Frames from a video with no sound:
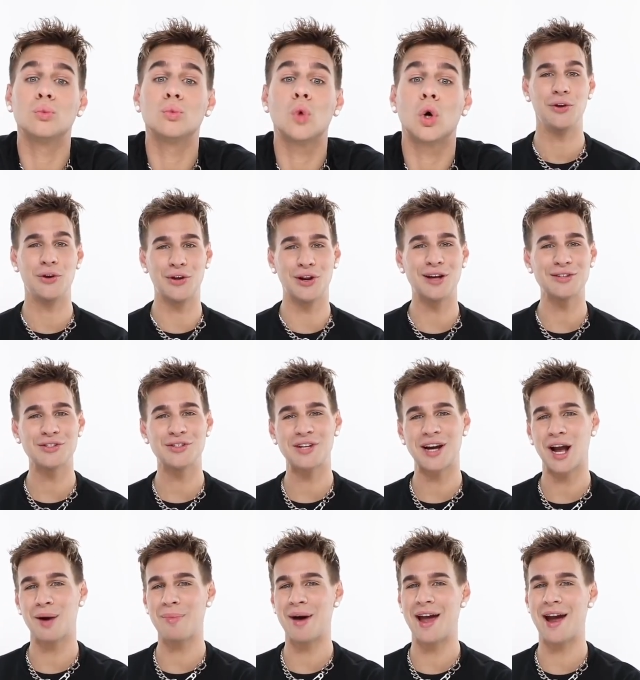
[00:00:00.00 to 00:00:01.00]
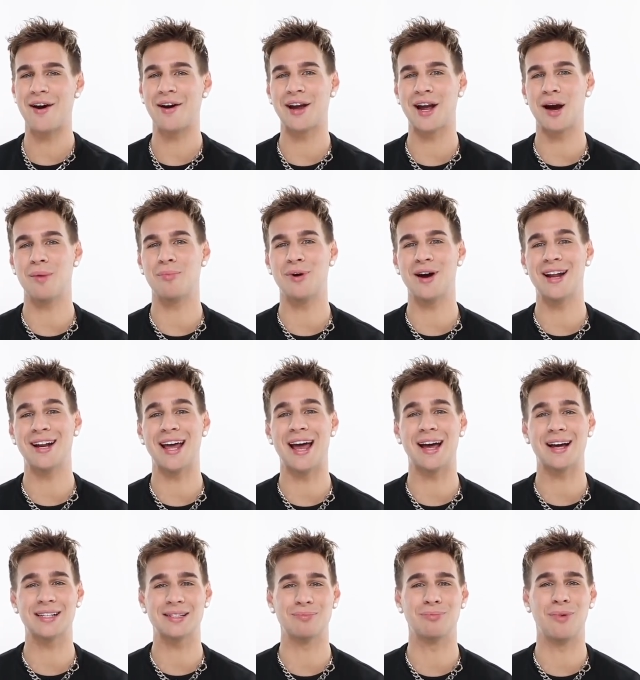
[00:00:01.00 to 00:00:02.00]
You can also check out my hair care brand
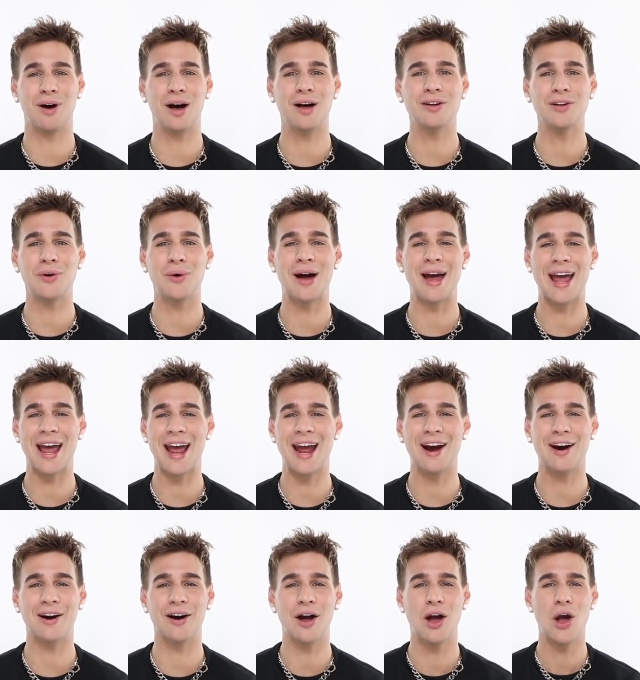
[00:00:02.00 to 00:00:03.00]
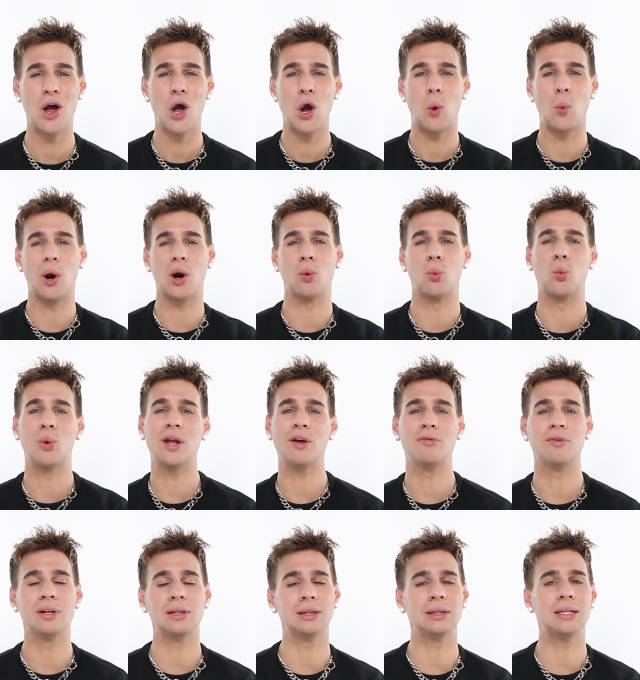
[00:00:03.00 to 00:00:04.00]
Xmondo Hair, where we
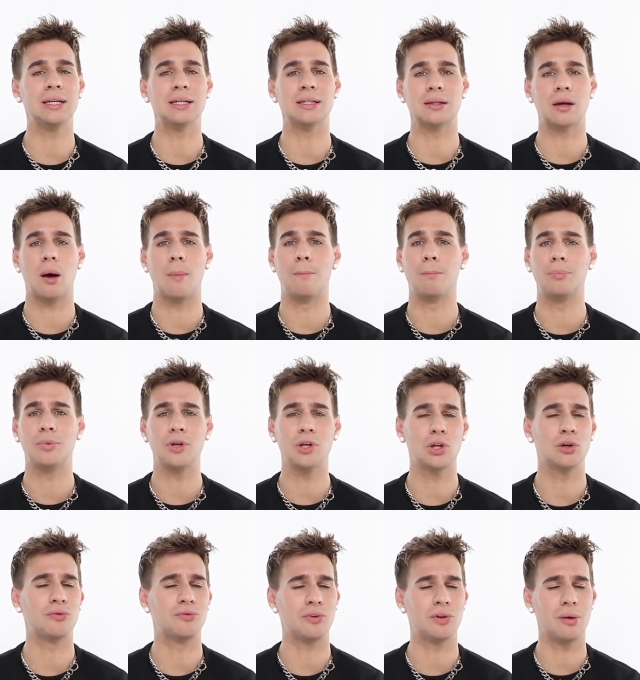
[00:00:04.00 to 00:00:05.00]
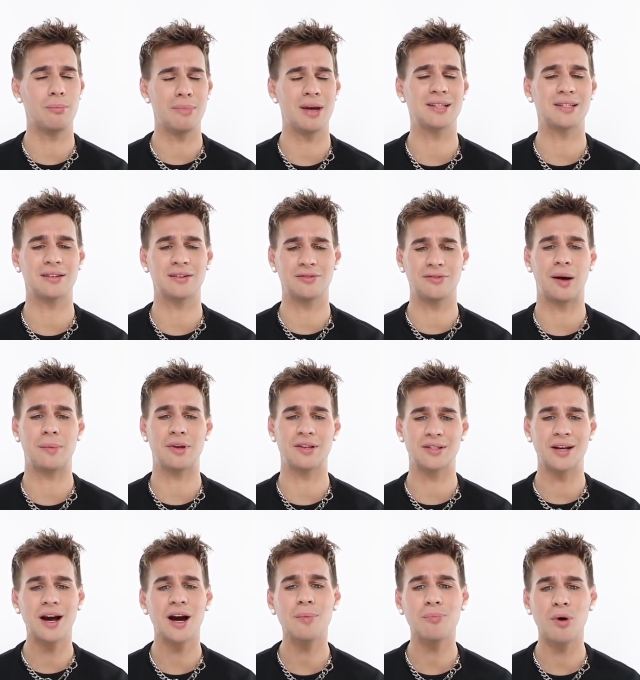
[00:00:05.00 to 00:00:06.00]
release beautiful, amazing, fabulous
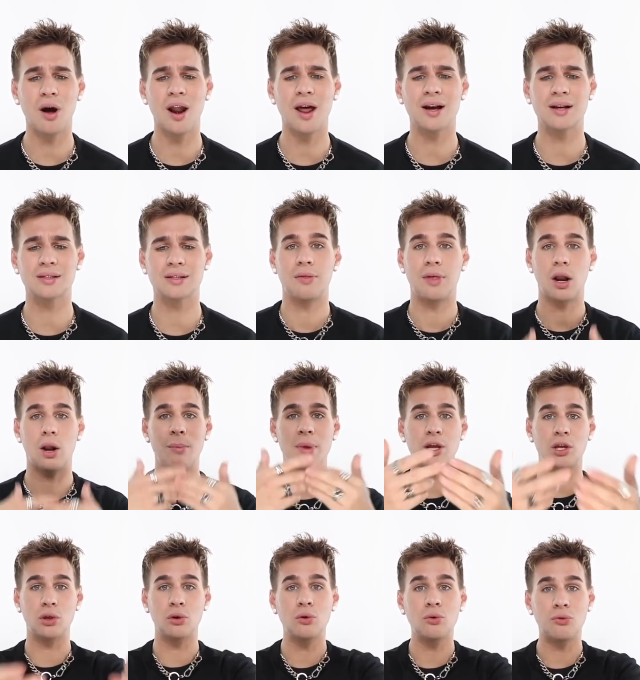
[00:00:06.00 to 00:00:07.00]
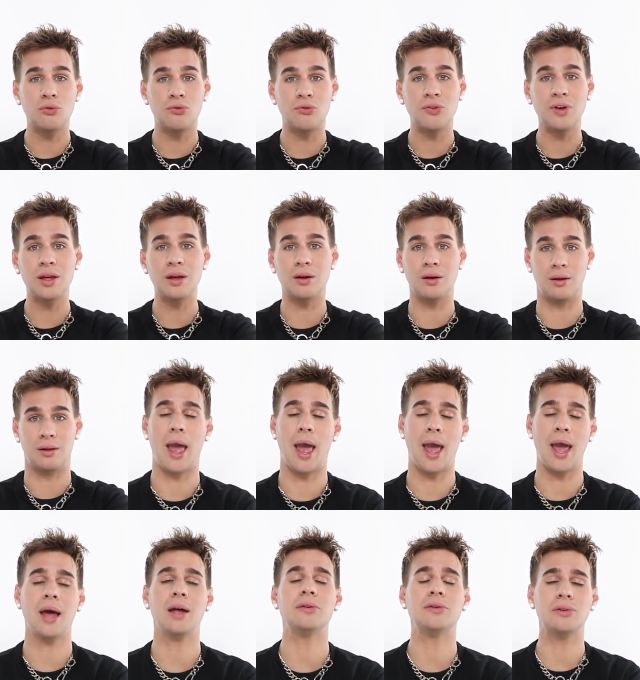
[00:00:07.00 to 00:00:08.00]
hair products that'll make you feel
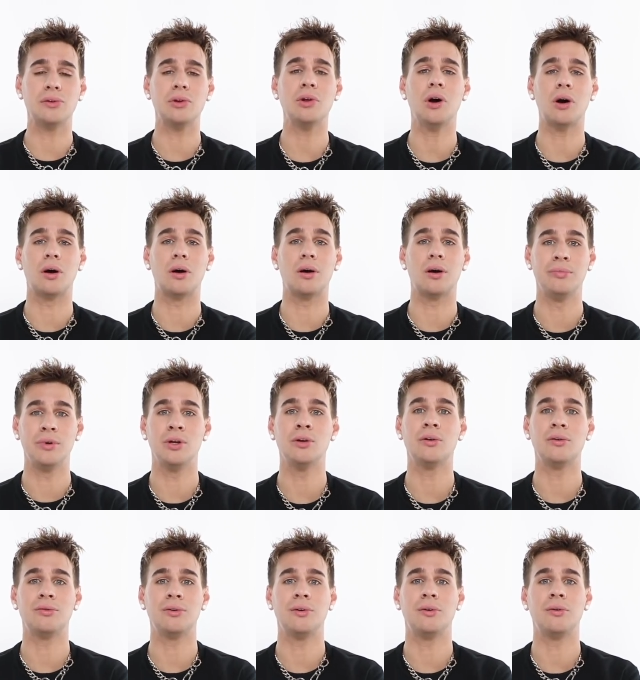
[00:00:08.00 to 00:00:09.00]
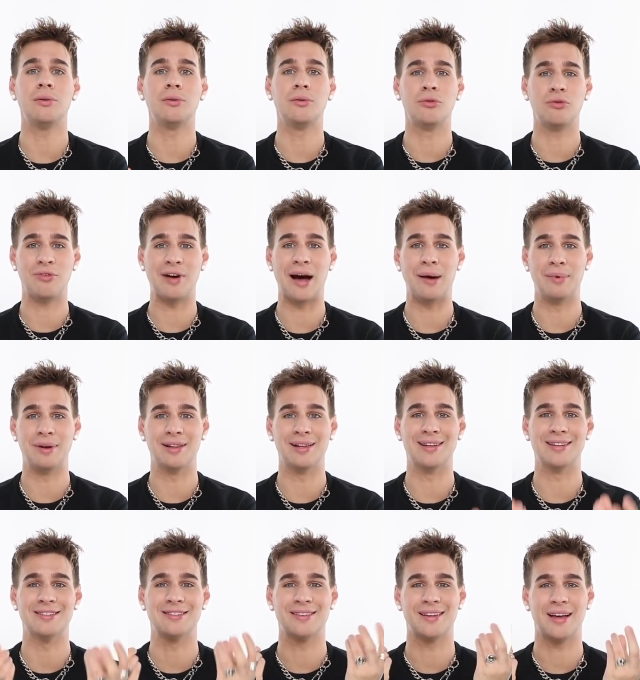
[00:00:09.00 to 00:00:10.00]
and look beautiful,
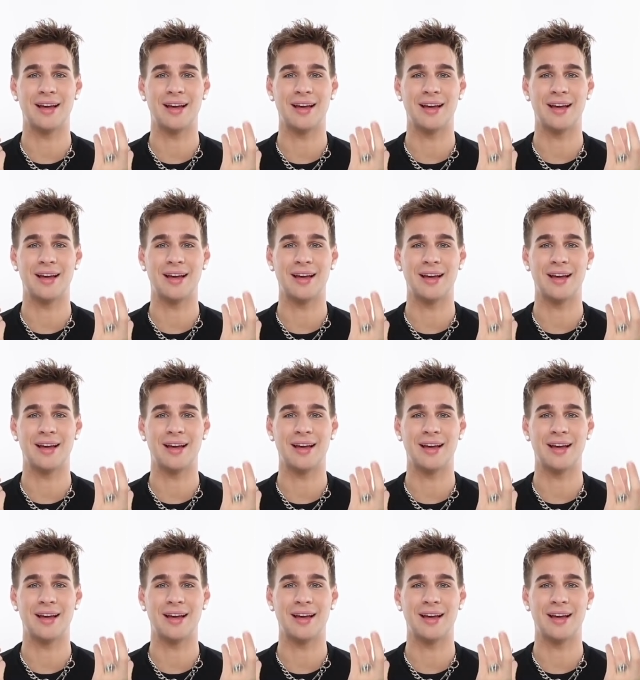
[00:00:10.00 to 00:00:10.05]
fabulous,